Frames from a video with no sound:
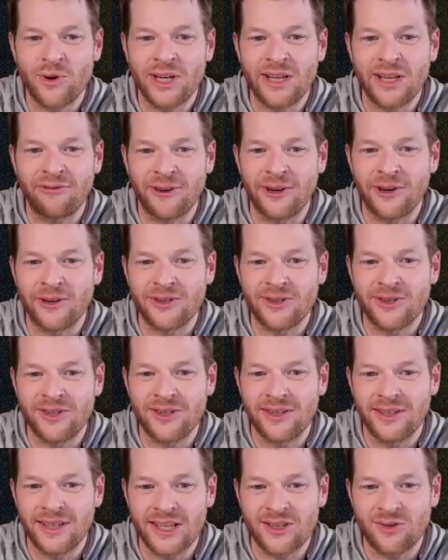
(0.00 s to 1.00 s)

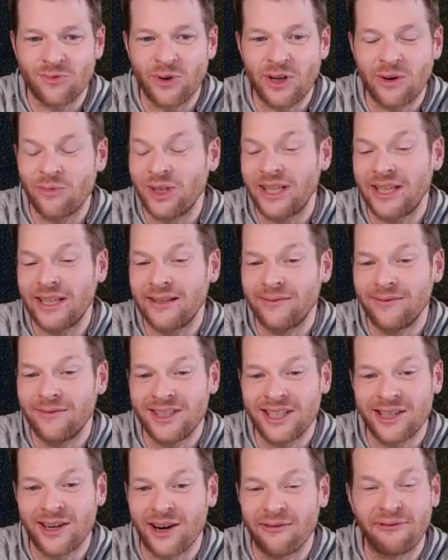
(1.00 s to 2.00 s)
21st is when we
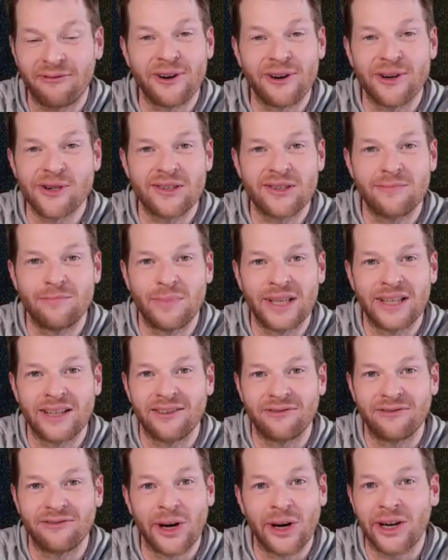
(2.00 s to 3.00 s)
did our first
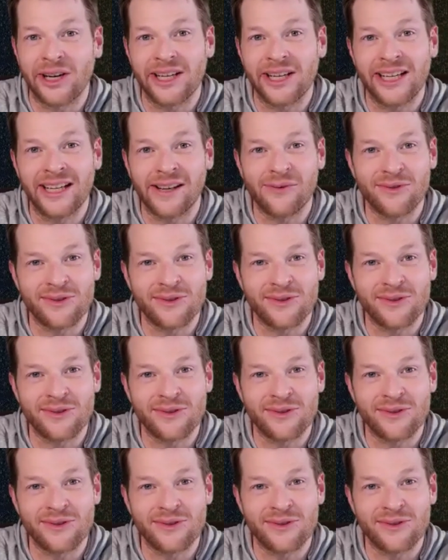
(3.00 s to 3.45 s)
bit of marketing.